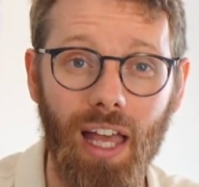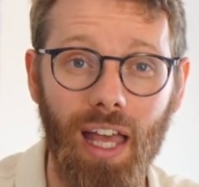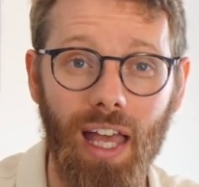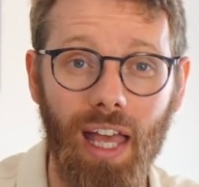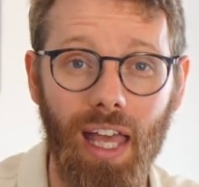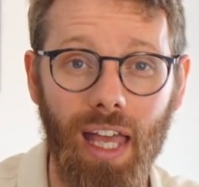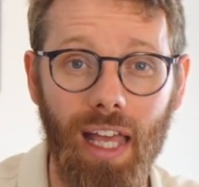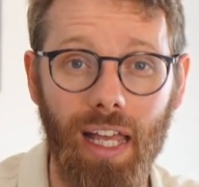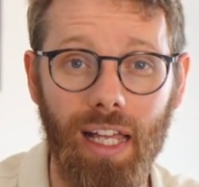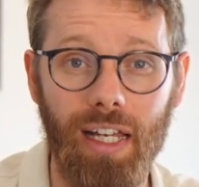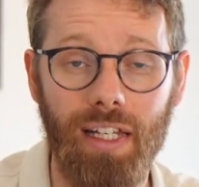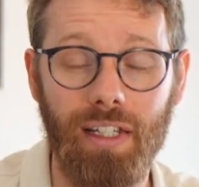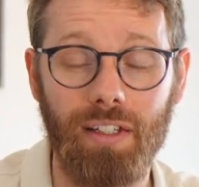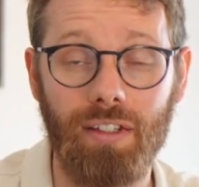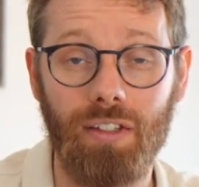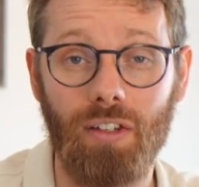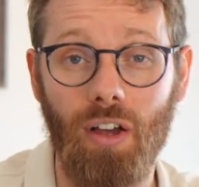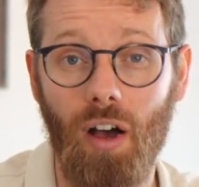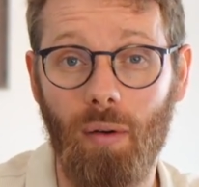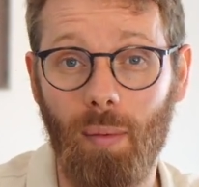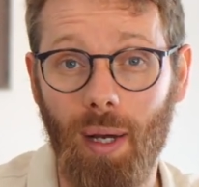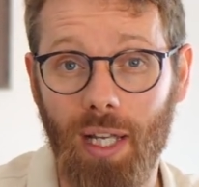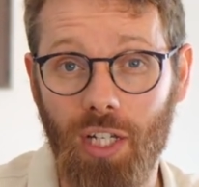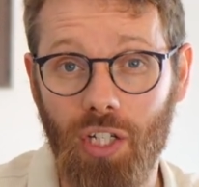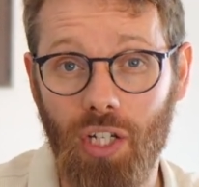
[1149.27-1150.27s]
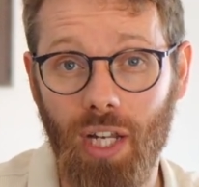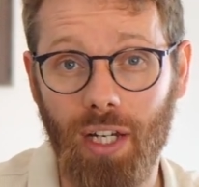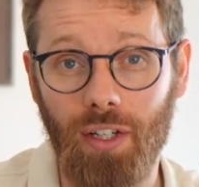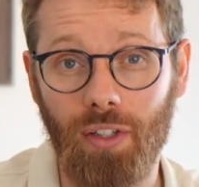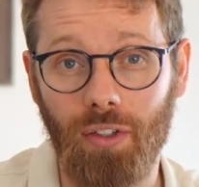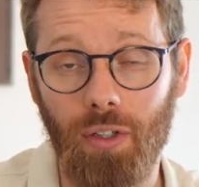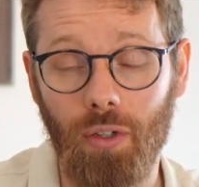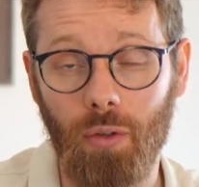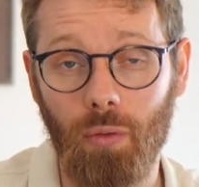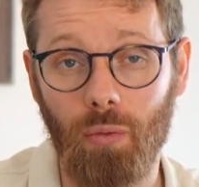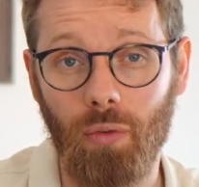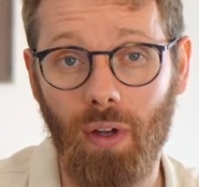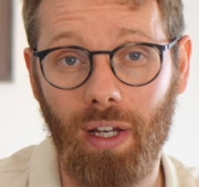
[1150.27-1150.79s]
And on my channel,
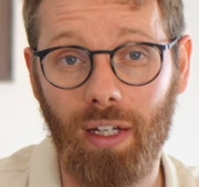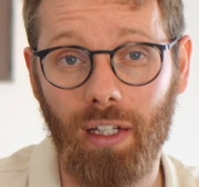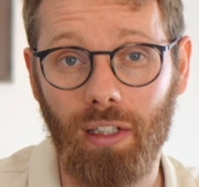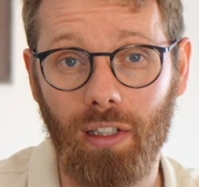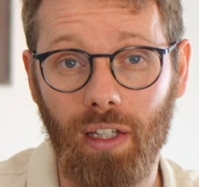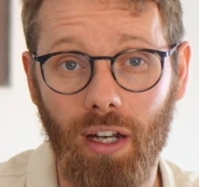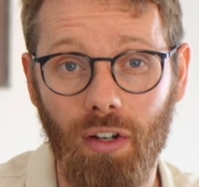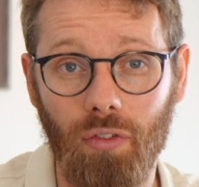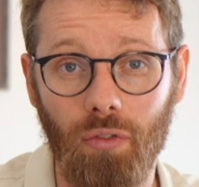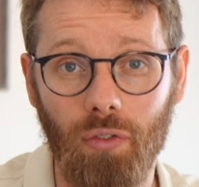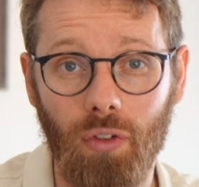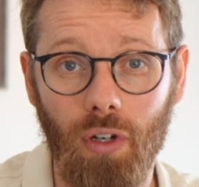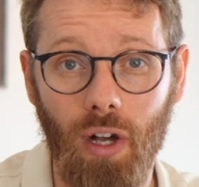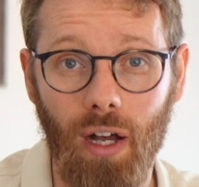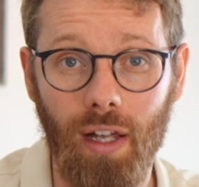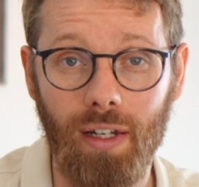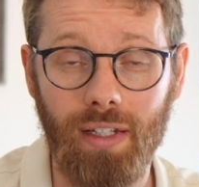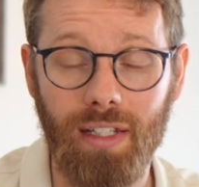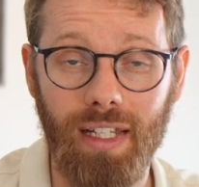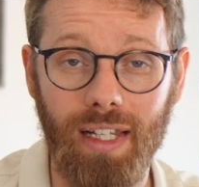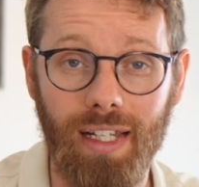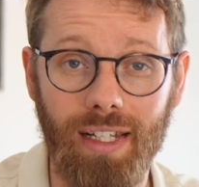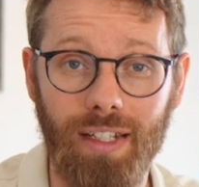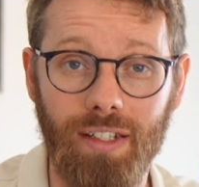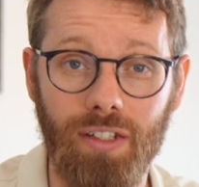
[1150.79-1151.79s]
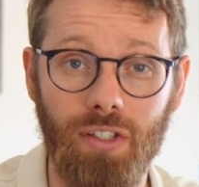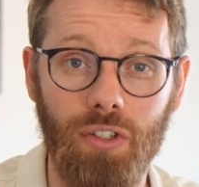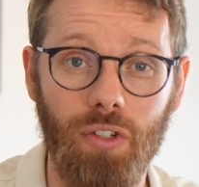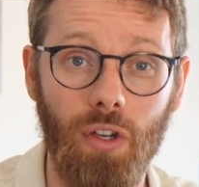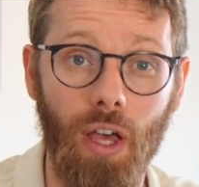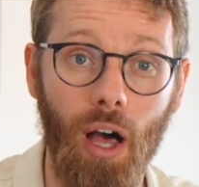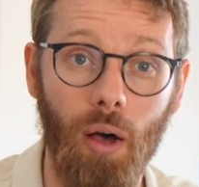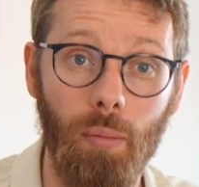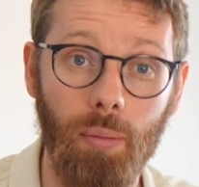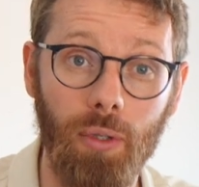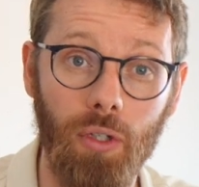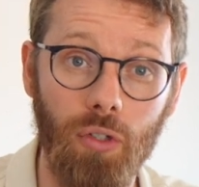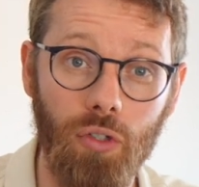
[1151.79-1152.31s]
you'll find a lot of content to
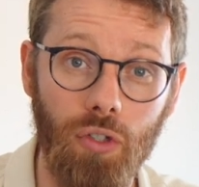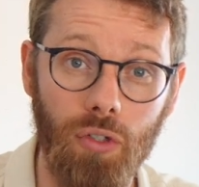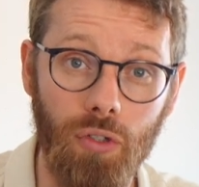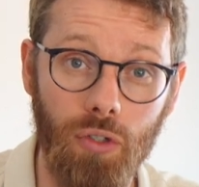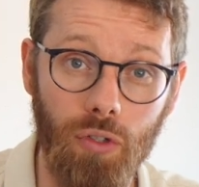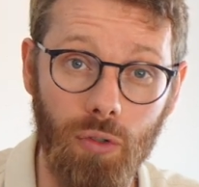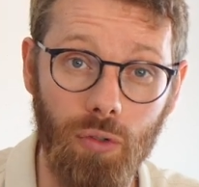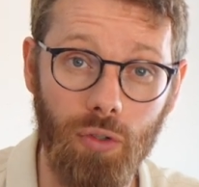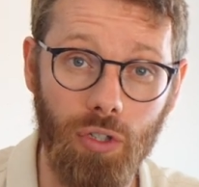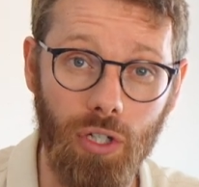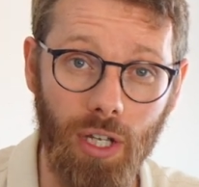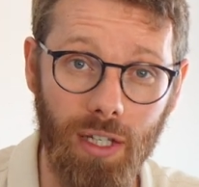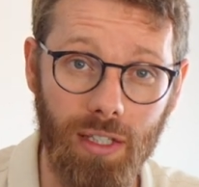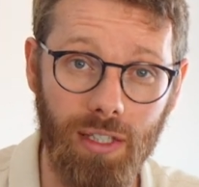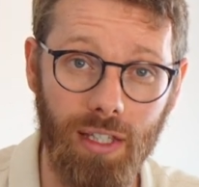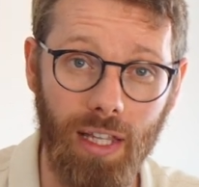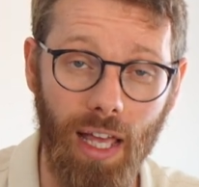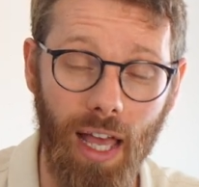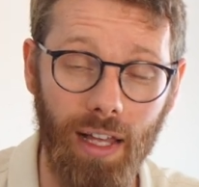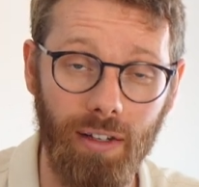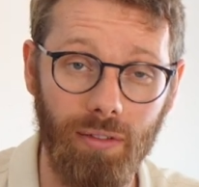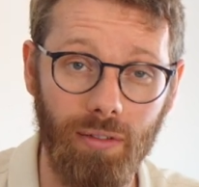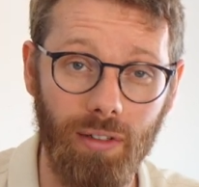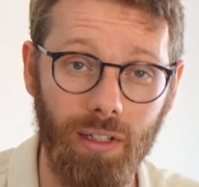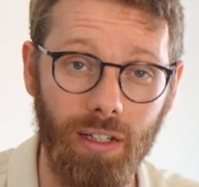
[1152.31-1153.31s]
help you to do just that.